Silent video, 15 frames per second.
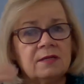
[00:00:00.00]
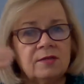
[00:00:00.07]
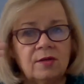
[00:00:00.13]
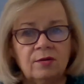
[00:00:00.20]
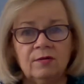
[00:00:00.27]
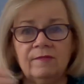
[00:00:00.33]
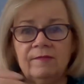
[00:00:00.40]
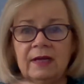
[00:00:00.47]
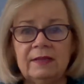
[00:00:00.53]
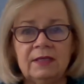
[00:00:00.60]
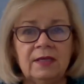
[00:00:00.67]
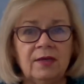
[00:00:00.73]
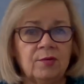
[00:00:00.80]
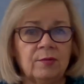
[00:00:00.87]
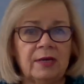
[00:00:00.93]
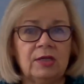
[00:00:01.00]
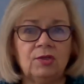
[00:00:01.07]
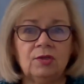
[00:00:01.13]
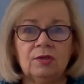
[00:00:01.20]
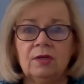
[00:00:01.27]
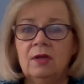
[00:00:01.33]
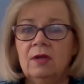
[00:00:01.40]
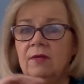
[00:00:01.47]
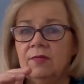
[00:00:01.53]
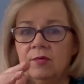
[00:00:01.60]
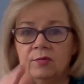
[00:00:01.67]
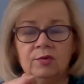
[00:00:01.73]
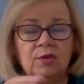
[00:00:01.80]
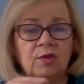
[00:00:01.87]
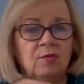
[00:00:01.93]
notified the other agent,
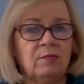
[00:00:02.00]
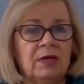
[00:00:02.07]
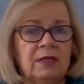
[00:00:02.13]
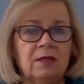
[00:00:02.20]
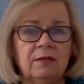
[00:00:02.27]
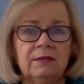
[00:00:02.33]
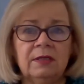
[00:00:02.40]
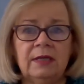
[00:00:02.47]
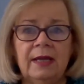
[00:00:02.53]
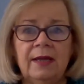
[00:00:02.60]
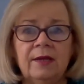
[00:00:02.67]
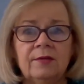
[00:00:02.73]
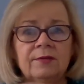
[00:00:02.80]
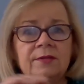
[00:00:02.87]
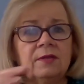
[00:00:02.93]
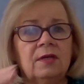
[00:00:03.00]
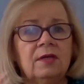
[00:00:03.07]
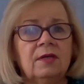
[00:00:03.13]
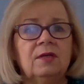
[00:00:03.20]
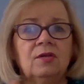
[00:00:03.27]
there's no money on that house,